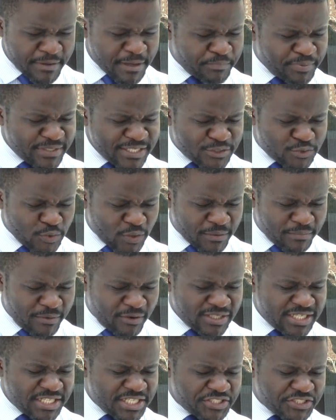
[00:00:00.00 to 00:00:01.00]
please talk
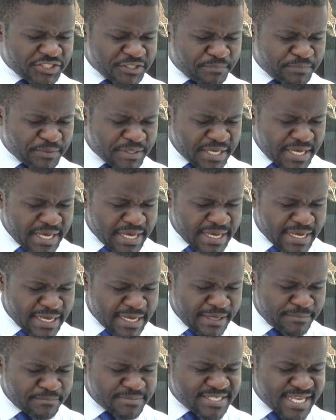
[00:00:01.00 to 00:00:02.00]
about leadership
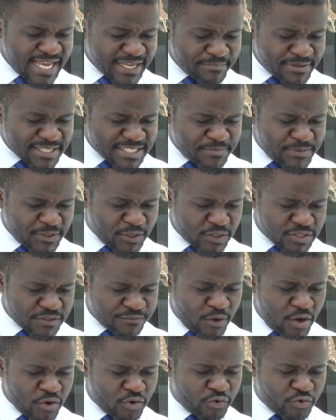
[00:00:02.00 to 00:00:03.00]
segments, because
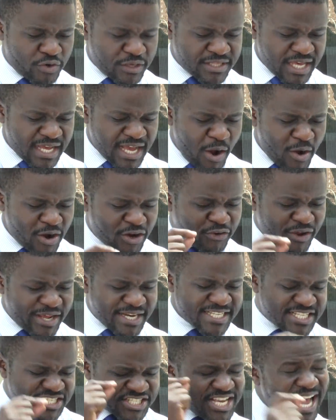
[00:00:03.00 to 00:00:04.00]
of our
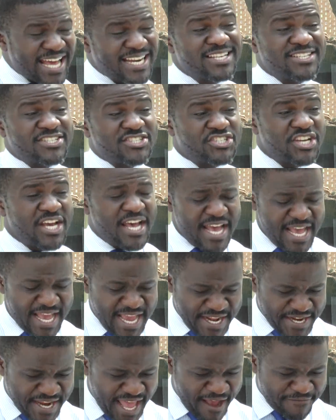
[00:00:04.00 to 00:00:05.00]
greatest challenge
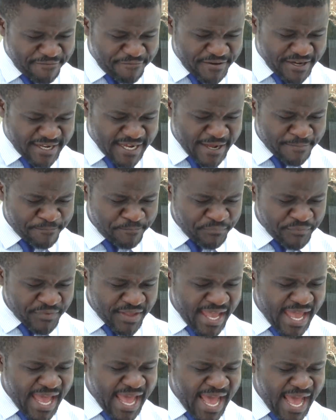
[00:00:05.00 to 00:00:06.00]
in Africa
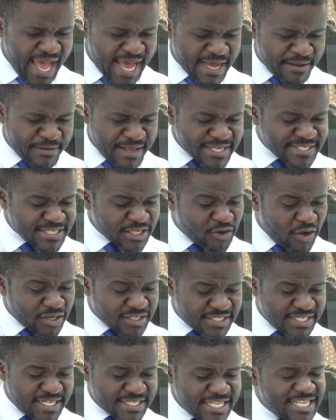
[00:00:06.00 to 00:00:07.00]
as a
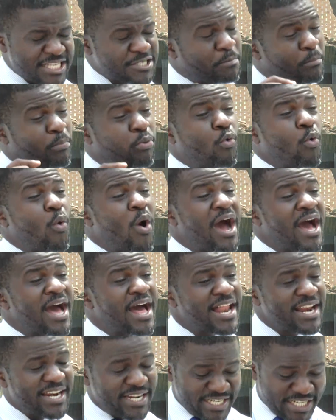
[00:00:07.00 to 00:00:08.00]
continent is poor
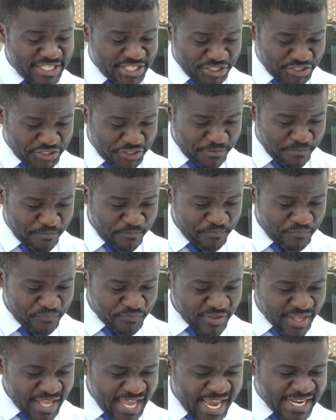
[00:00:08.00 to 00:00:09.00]
leadership.
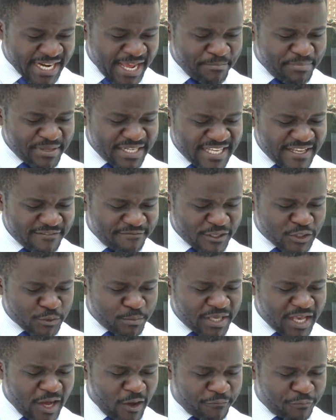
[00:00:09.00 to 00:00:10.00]
And I believe it will
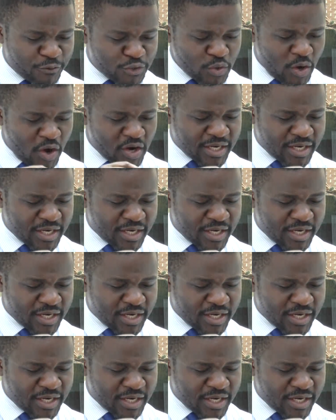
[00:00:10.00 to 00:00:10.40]
be helpful to our